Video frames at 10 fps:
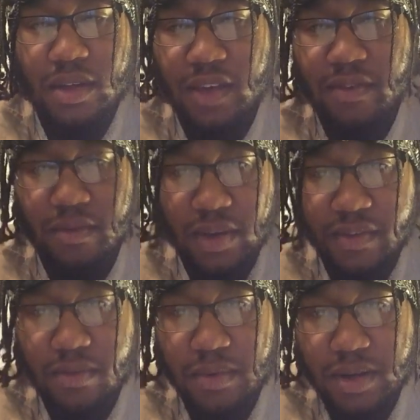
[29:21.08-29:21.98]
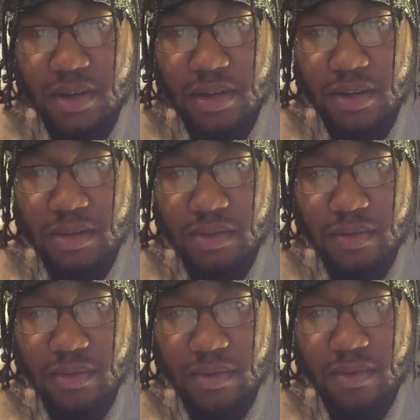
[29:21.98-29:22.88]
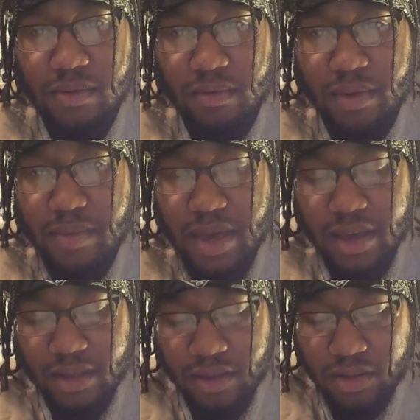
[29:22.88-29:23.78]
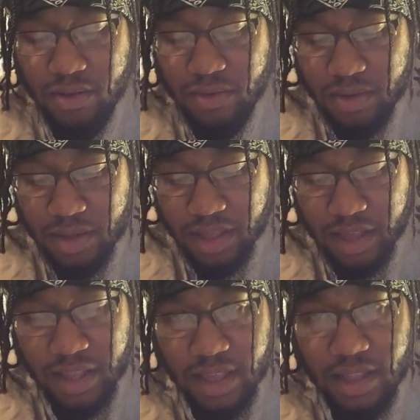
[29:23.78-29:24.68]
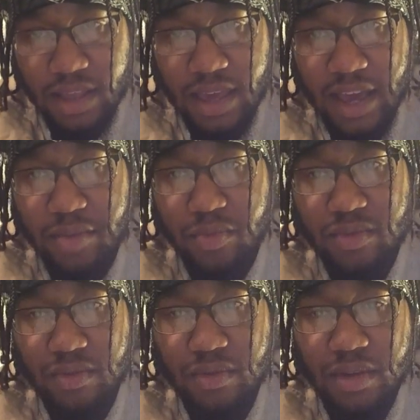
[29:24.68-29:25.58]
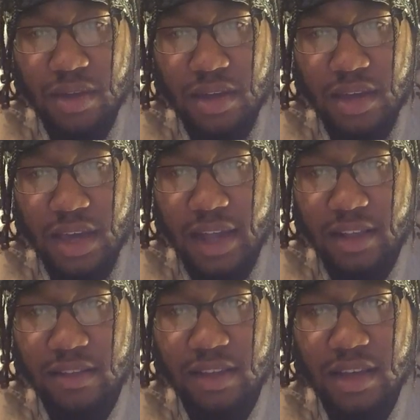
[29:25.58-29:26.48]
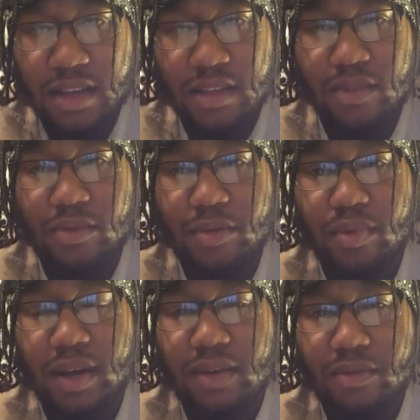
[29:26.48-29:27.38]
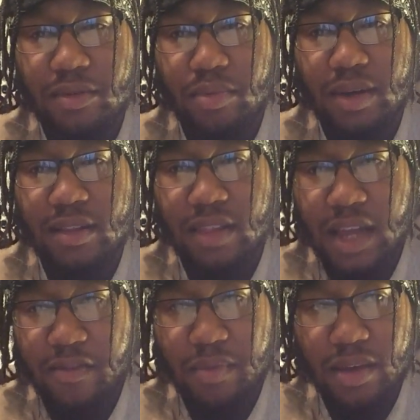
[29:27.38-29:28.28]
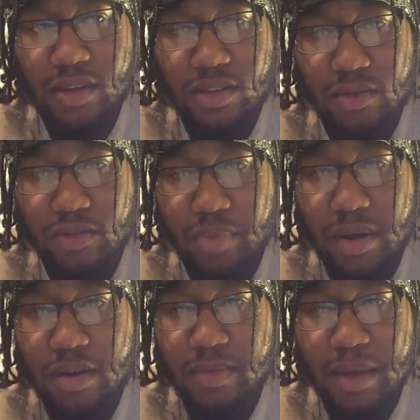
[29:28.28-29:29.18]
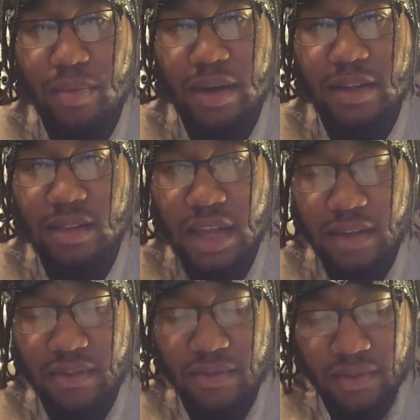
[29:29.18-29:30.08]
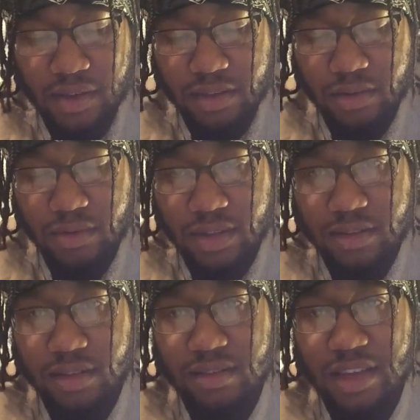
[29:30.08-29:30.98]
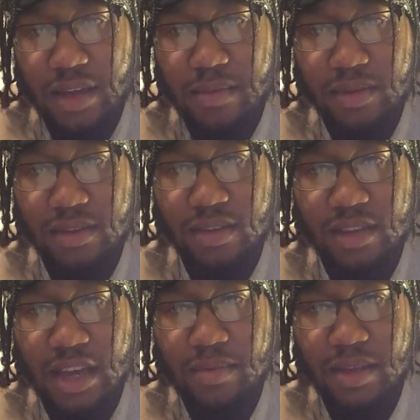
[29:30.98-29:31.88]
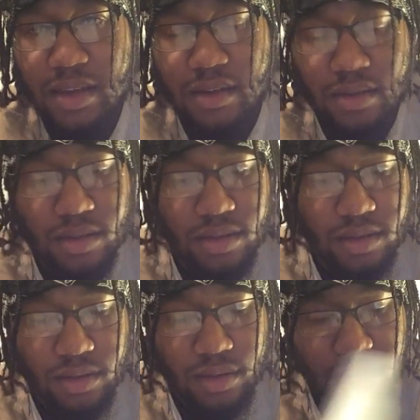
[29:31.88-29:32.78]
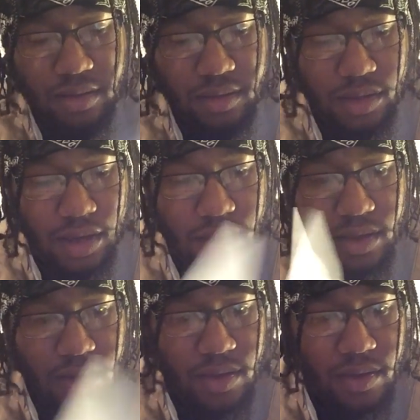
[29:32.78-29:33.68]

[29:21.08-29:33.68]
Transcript: Even with man, and the animals. Hey, the seeds is what brings life, man. The sperm that brings life. So it's the same thing. All right.